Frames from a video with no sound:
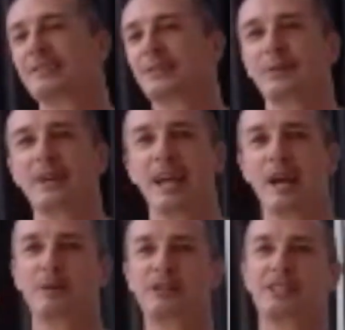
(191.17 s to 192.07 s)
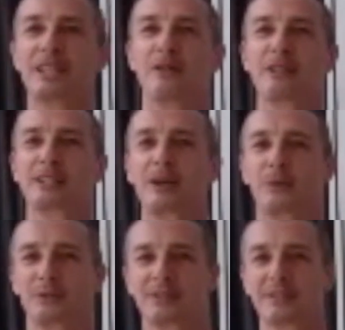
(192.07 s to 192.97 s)
So we see how that
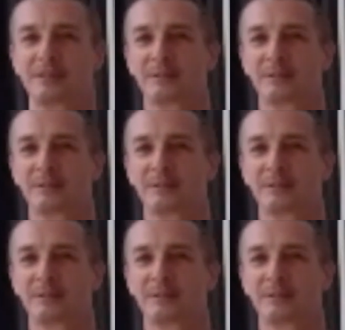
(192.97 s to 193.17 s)
goes.